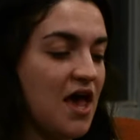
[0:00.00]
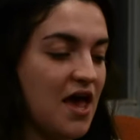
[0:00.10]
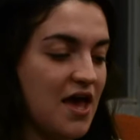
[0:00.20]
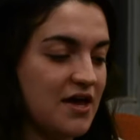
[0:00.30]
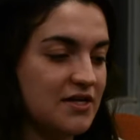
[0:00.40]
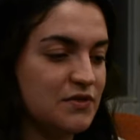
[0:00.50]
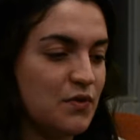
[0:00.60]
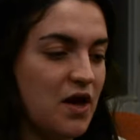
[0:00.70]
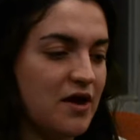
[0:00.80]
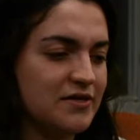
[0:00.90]
And
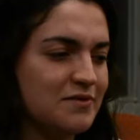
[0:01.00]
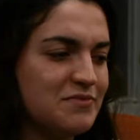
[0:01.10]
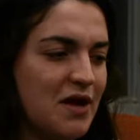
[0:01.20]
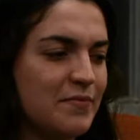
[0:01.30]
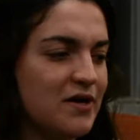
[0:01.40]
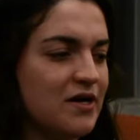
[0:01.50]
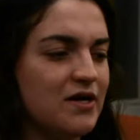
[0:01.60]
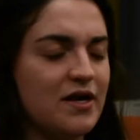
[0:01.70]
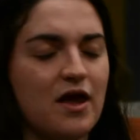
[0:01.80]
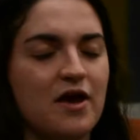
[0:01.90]
uh,
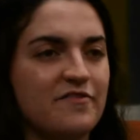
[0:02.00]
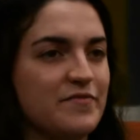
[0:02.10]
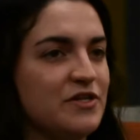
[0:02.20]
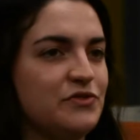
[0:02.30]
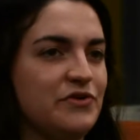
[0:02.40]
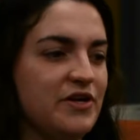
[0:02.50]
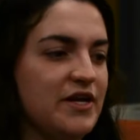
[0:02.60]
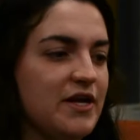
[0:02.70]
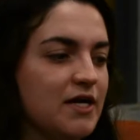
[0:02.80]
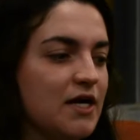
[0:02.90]
September of my junior
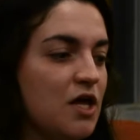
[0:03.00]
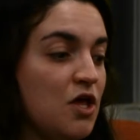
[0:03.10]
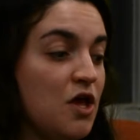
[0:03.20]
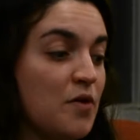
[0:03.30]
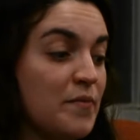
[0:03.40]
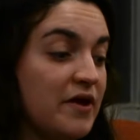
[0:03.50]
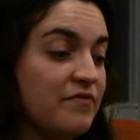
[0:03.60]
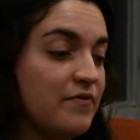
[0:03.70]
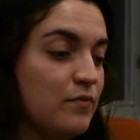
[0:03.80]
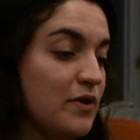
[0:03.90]
year, my
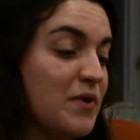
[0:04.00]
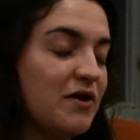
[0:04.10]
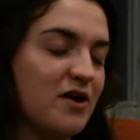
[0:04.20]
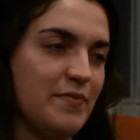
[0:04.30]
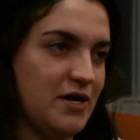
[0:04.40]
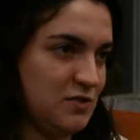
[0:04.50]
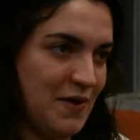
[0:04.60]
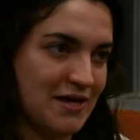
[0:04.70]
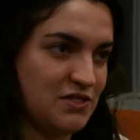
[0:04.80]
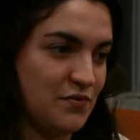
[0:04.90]
one of my grandparents
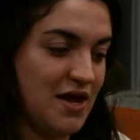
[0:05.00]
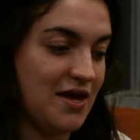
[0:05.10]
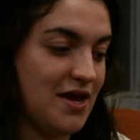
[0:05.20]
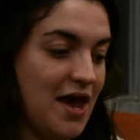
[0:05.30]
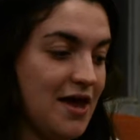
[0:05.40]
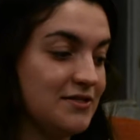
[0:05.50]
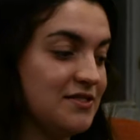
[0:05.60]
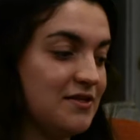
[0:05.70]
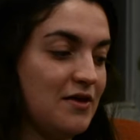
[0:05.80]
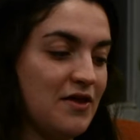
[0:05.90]
passed away, and
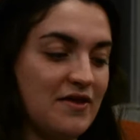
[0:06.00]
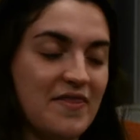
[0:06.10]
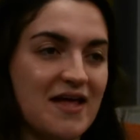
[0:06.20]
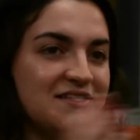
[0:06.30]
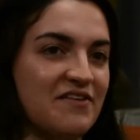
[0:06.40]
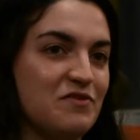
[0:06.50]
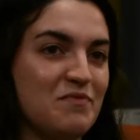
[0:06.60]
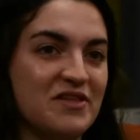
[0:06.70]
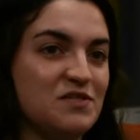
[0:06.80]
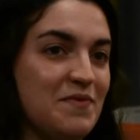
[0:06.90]
in that seven
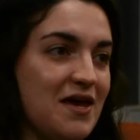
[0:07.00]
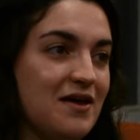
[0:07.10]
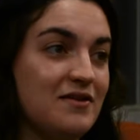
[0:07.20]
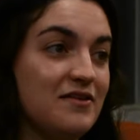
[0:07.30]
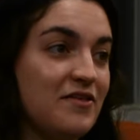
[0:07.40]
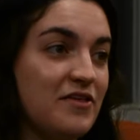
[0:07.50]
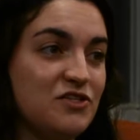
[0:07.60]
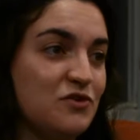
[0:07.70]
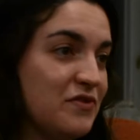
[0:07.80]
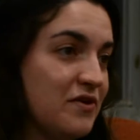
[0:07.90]
month span,
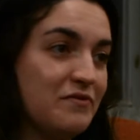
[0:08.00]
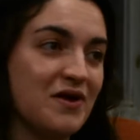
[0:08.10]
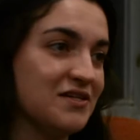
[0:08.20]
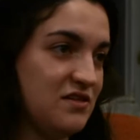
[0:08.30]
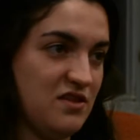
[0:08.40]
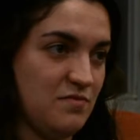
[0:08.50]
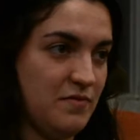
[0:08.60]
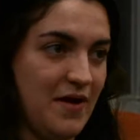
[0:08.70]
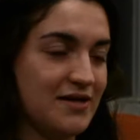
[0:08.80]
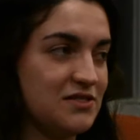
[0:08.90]
two, the rest of them had
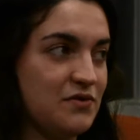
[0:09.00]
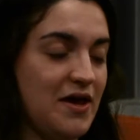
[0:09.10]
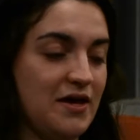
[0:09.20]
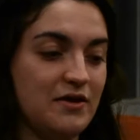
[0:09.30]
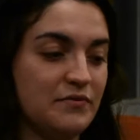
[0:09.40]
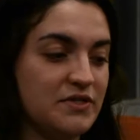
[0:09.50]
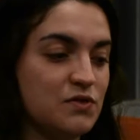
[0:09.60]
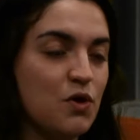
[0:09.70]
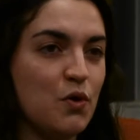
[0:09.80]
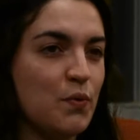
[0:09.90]
passed away, and it
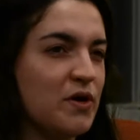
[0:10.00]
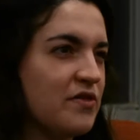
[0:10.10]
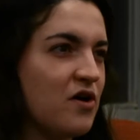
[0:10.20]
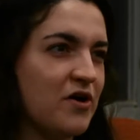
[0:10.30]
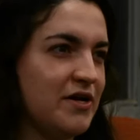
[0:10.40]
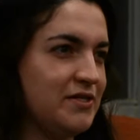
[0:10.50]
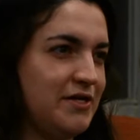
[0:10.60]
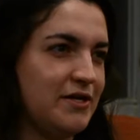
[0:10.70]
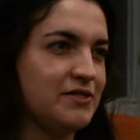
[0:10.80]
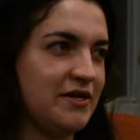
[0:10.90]
was one of the hardest
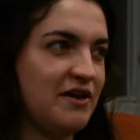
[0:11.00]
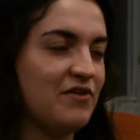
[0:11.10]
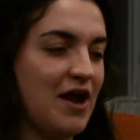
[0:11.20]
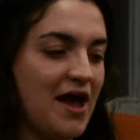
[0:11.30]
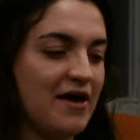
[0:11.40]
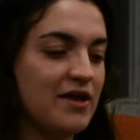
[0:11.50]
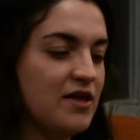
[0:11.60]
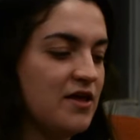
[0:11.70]
years I'd ever had.